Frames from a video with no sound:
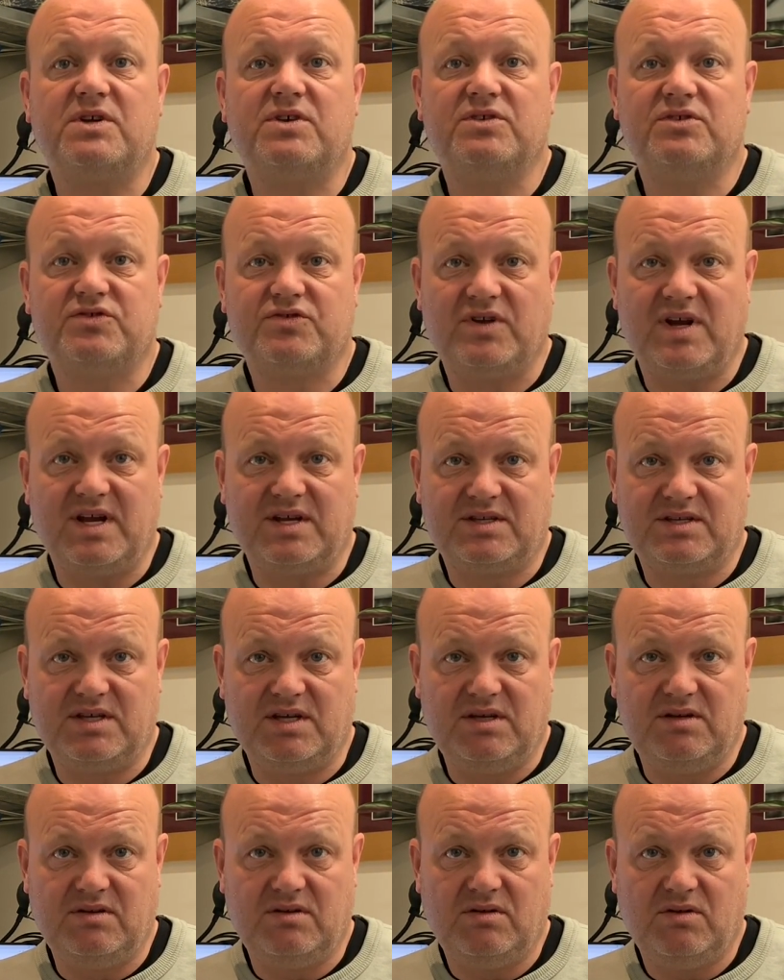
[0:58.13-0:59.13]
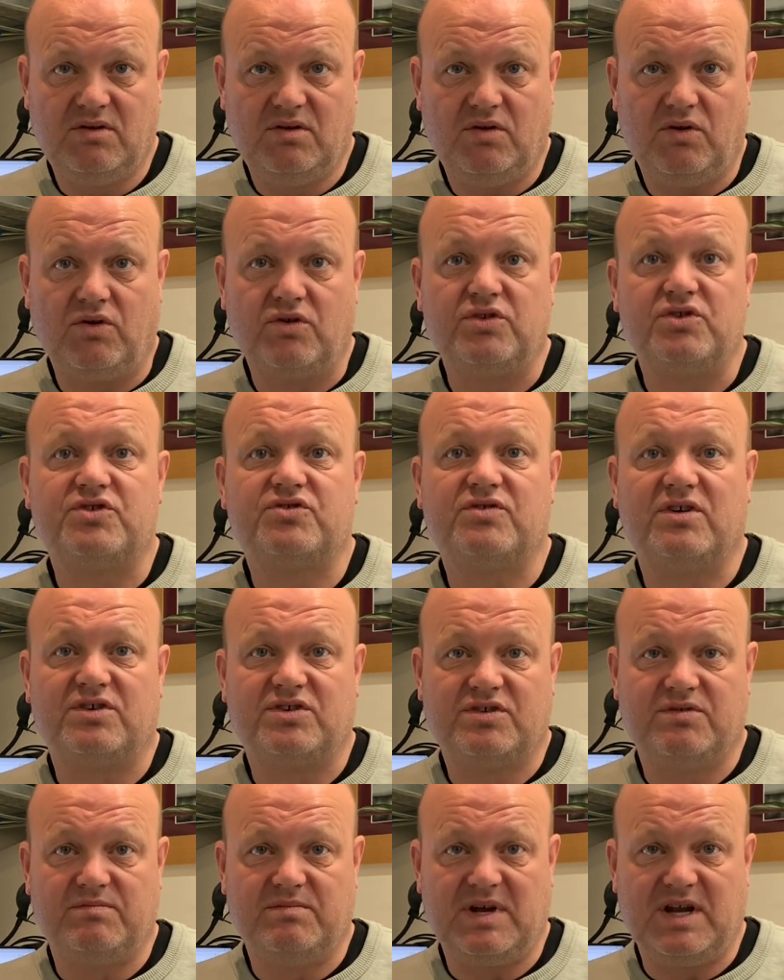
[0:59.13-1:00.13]
contracting, or
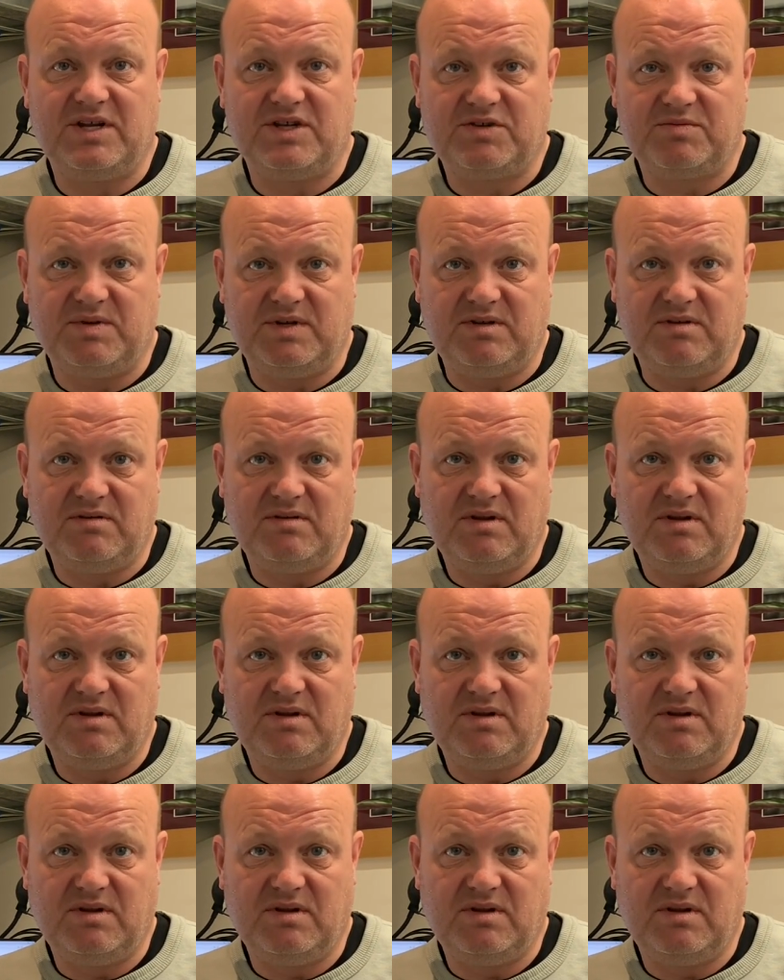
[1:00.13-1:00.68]
construction management.